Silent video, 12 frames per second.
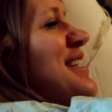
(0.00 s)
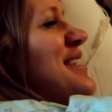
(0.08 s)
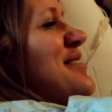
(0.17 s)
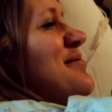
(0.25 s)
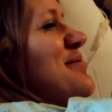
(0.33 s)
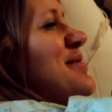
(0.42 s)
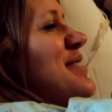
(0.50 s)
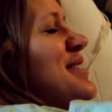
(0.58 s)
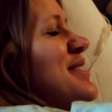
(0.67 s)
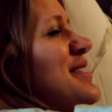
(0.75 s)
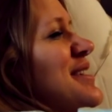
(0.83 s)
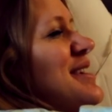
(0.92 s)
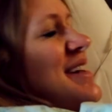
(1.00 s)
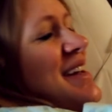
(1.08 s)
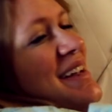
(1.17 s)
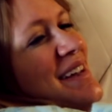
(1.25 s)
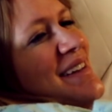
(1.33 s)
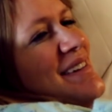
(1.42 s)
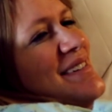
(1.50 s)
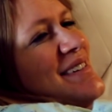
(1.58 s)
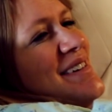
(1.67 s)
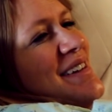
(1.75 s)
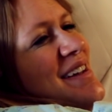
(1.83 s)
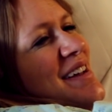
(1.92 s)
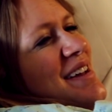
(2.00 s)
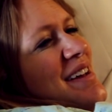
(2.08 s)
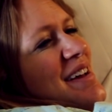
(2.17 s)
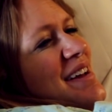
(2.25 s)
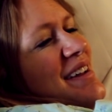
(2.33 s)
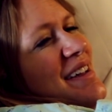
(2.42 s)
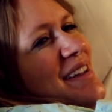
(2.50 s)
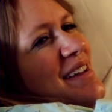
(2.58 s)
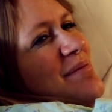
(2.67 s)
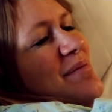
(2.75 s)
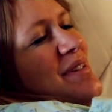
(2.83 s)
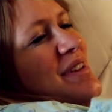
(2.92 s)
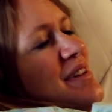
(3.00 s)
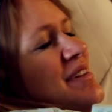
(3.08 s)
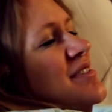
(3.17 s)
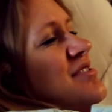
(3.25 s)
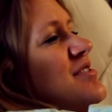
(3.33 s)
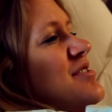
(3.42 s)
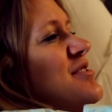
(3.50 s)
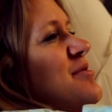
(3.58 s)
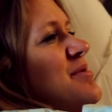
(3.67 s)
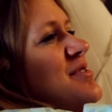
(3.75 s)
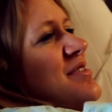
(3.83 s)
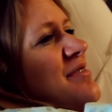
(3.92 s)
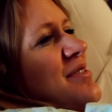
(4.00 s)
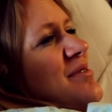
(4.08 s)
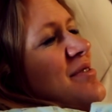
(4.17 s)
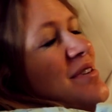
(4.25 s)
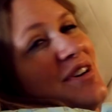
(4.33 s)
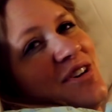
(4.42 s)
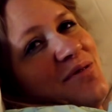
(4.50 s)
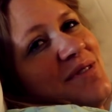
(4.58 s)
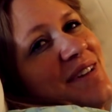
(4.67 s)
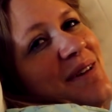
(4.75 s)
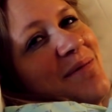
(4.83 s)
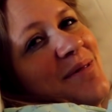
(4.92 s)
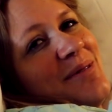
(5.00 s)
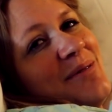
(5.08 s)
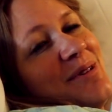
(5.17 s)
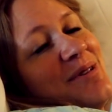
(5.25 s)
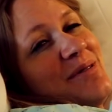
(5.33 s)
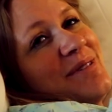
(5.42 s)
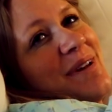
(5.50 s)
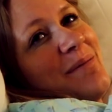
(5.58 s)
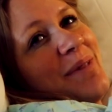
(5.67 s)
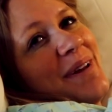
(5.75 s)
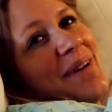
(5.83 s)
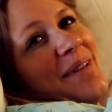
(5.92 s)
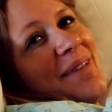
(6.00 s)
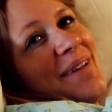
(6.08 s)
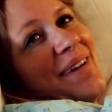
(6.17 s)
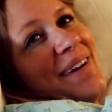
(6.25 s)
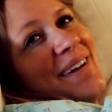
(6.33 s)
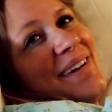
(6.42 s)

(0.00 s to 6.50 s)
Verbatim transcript: Um, and I keep like there's just so much stuff going on. You slept through. You slept like a lot.